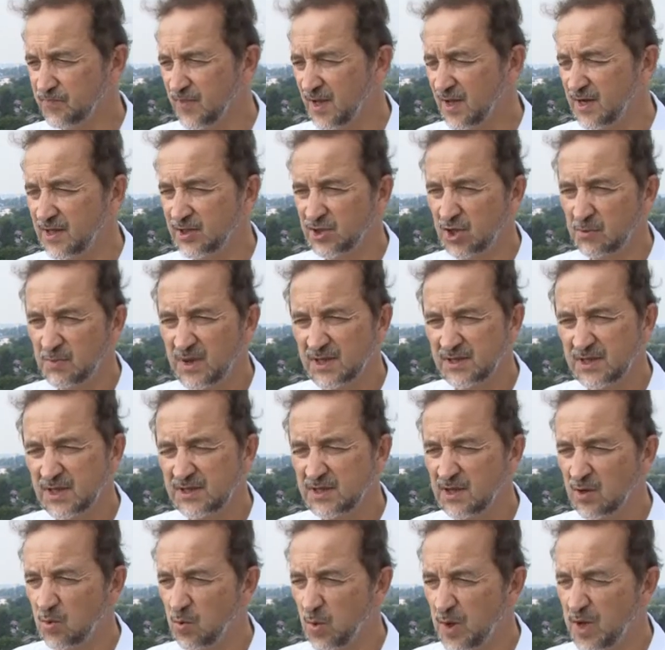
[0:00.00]

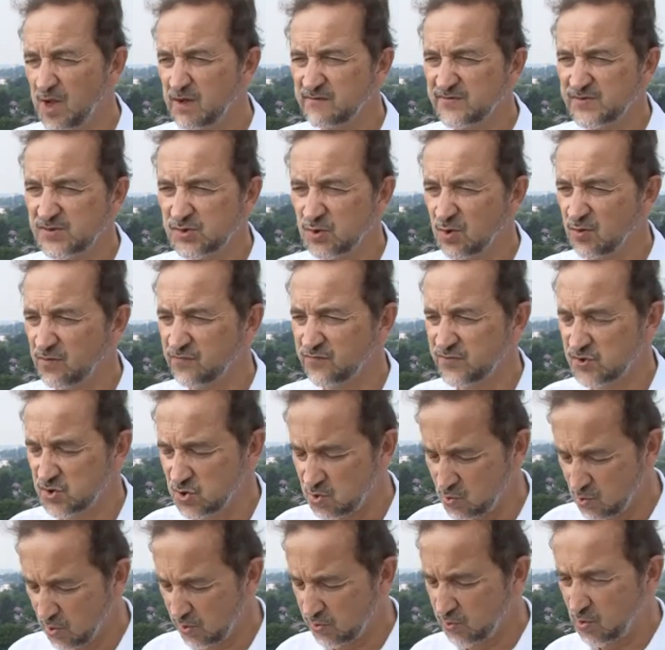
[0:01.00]
electromagnetic waves of
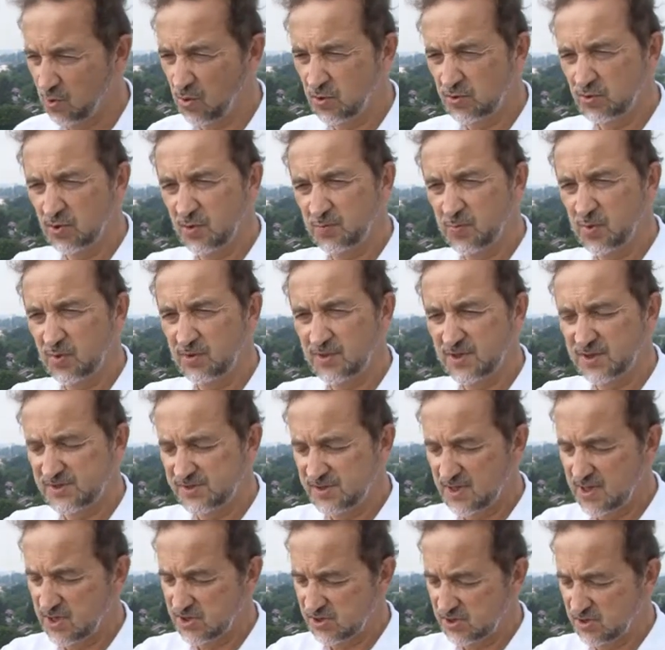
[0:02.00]
two orthogonal
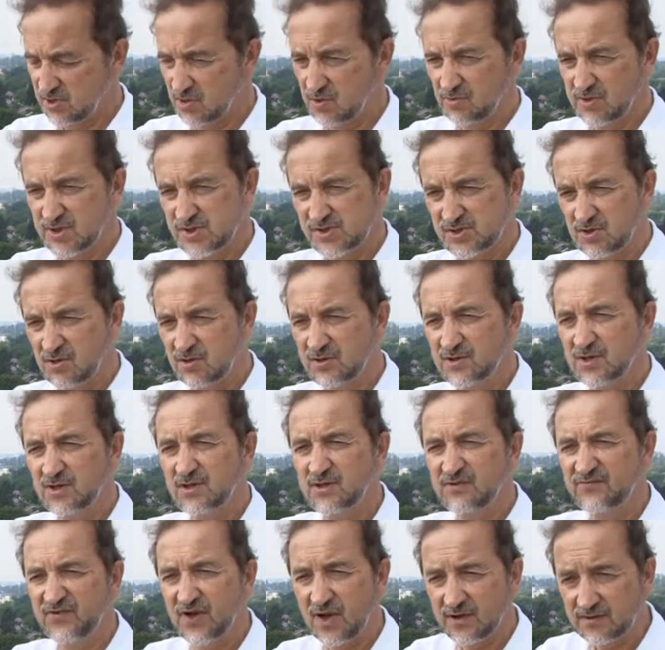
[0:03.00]
polarization,
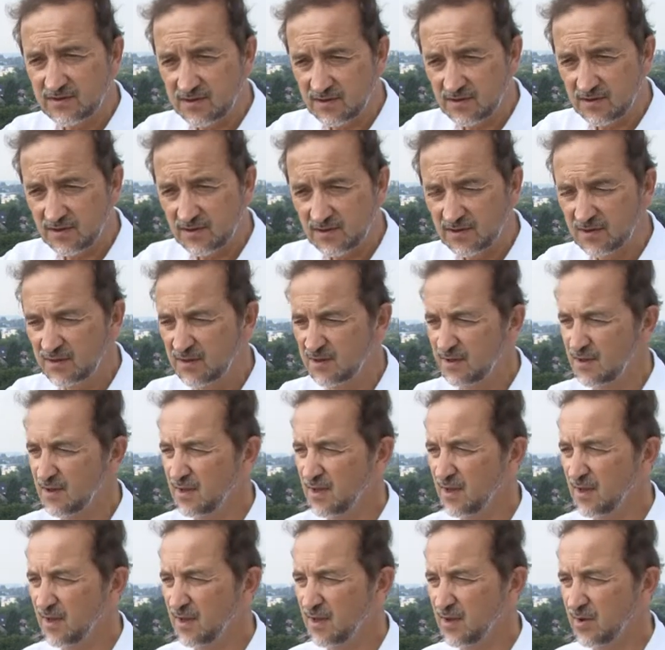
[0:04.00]
horizontal and vertical.
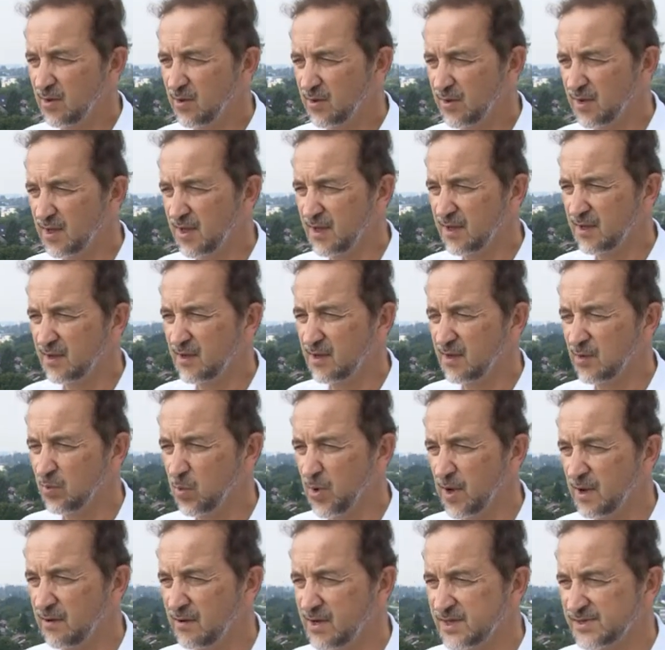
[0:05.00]
Okay,
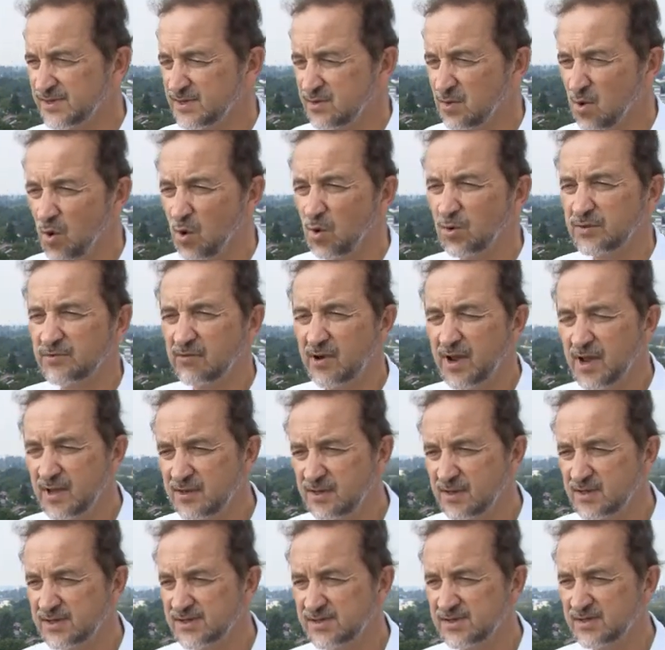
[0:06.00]
whereas the old
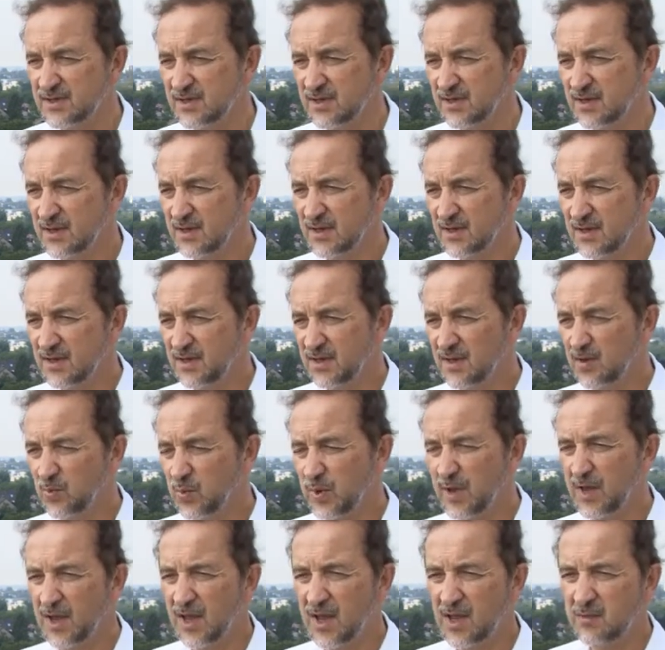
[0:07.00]
radars
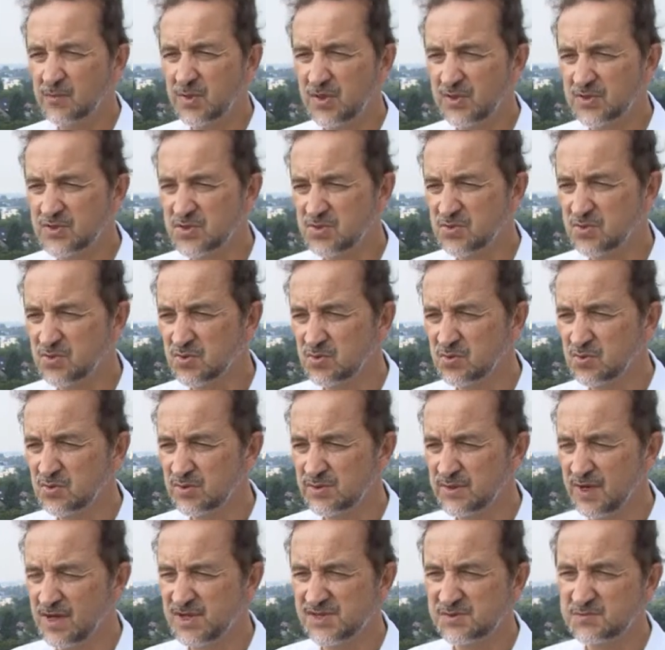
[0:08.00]
were able
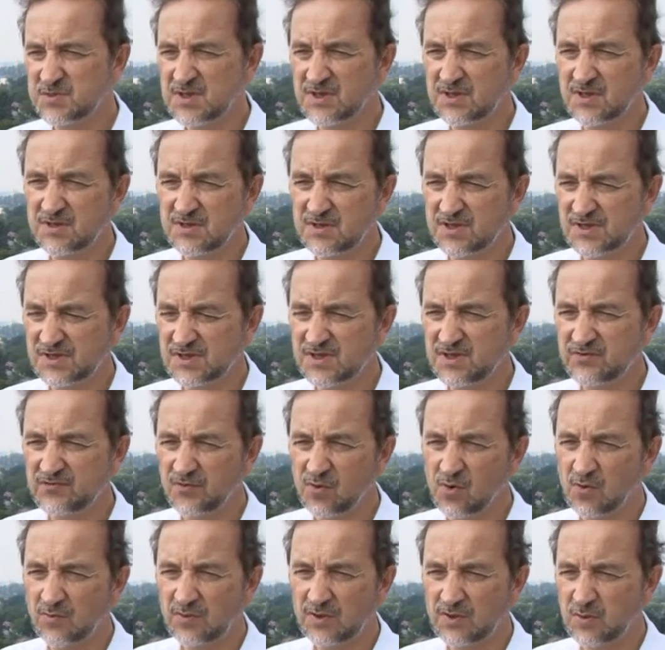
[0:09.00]
to transmit and
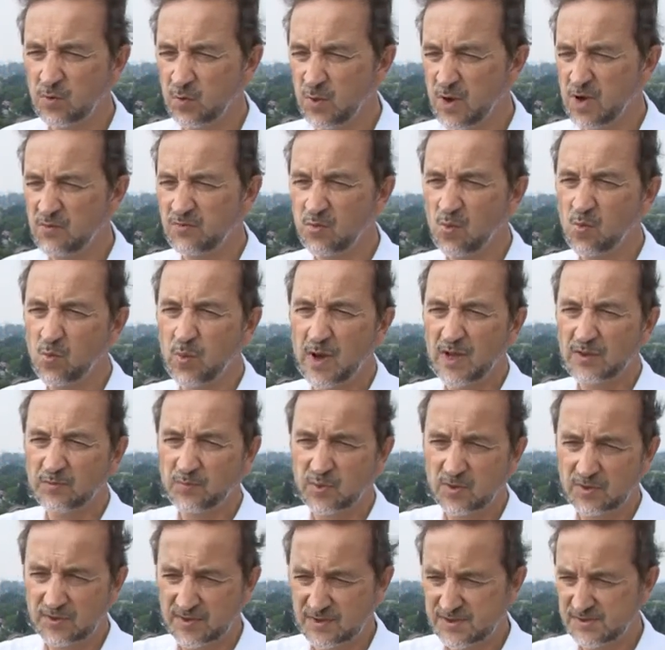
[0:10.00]
receive only wave of one
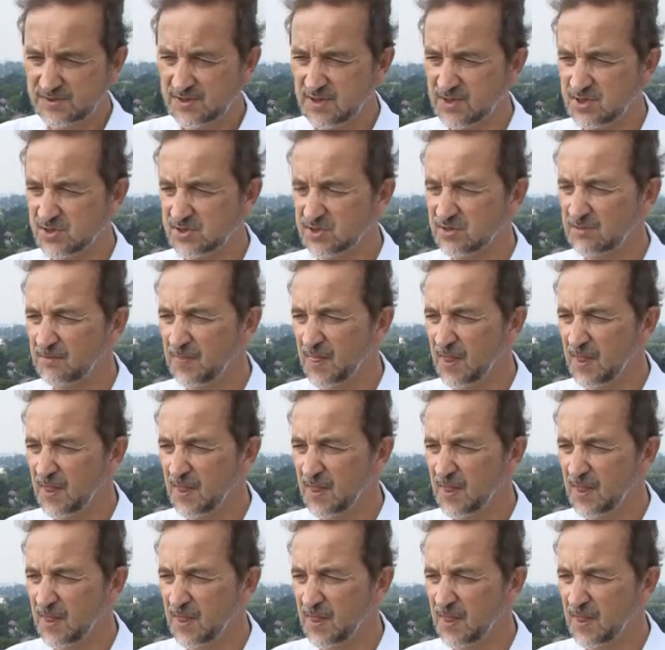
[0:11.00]
polarization.